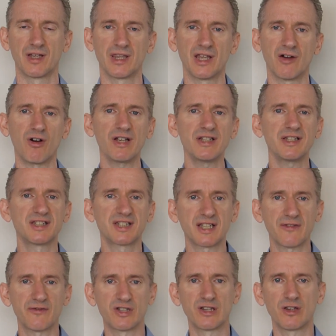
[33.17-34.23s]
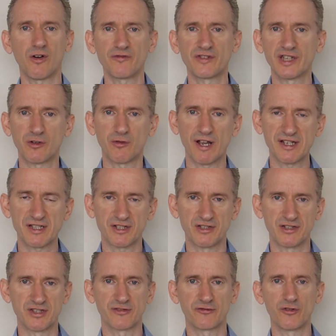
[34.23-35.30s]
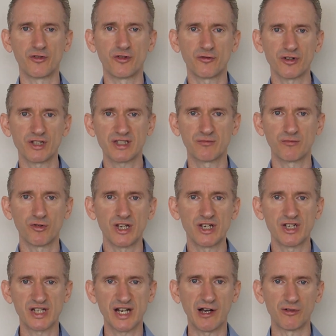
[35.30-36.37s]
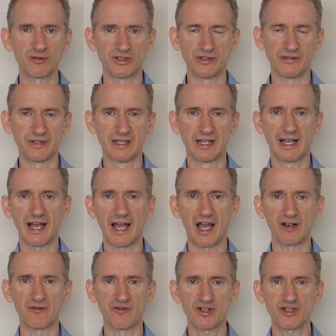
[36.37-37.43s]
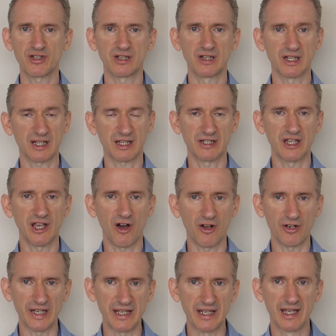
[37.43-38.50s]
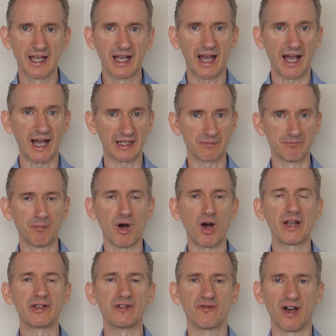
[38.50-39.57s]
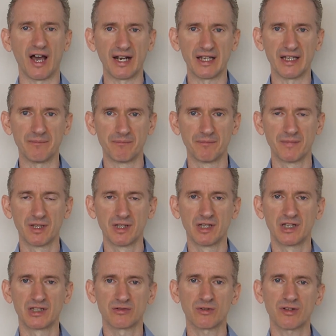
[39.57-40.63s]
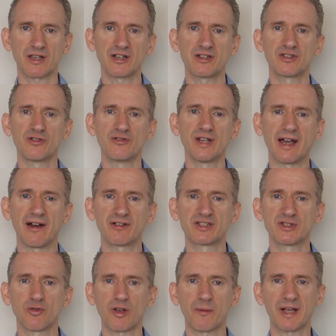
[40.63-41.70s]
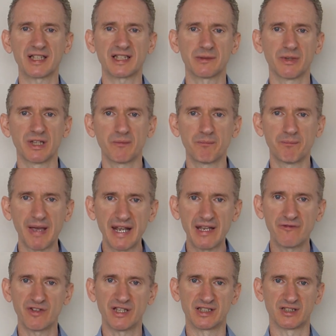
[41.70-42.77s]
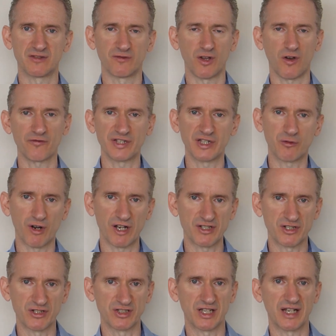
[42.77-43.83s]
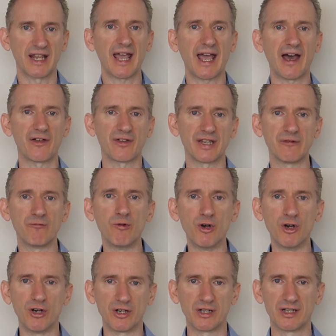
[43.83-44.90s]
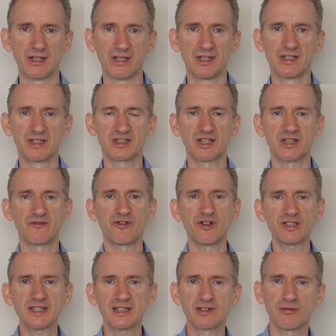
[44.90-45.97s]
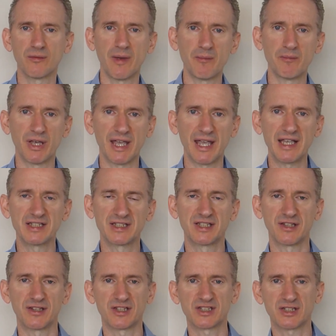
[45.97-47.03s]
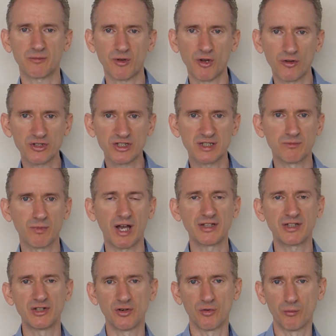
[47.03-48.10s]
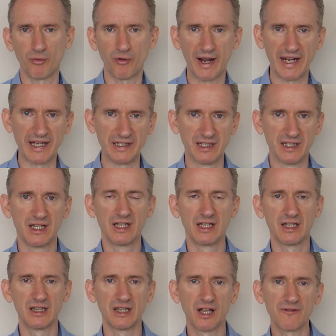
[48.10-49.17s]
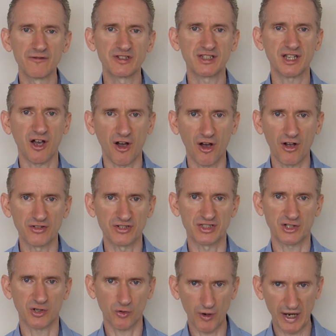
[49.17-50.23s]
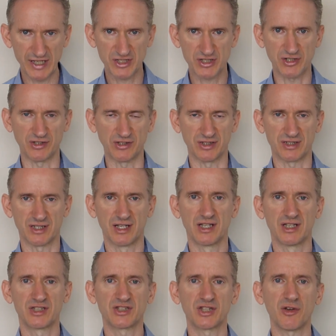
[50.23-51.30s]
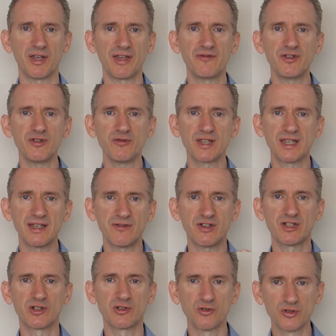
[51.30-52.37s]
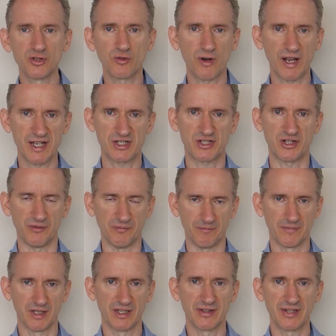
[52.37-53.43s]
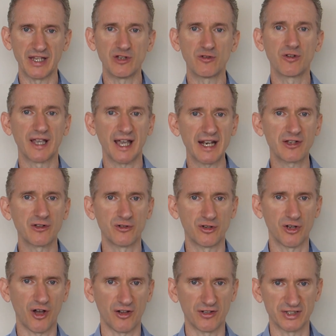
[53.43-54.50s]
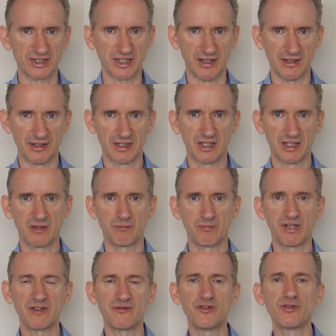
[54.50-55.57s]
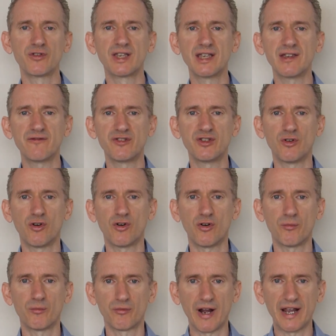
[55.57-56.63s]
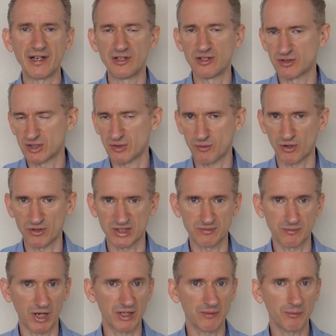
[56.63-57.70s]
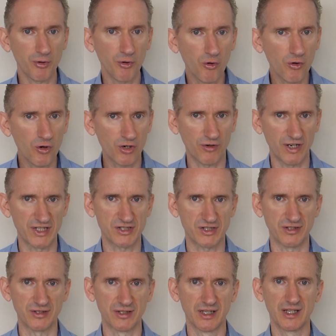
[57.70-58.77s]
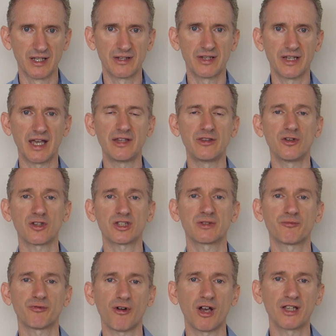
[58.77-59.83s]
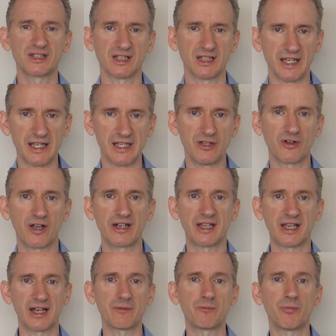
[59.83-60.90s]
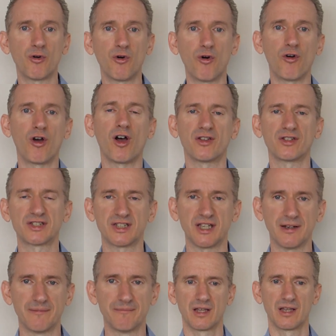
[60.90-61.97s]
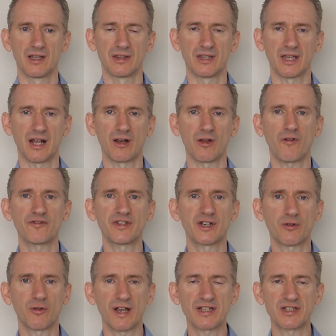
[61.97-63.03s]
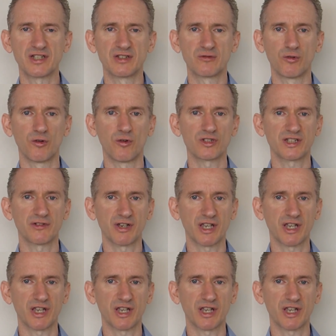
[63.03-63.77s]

Now, I discovered lofty questions through Christie Marie Sheldon and Vishen Lakhiani at Mindvalley. So what I'm going to do now is talk about some of the benefits of lofty questions and how they work. So the first thing to remember is that the subconscious mind in your brain loves to answer questions. So if you give it a good question, then you'll get a good answer. But if you give your brain and your subconscious mind a poor question, then not surprisingly, you're going to get a poor answer. Now, lofty questions will also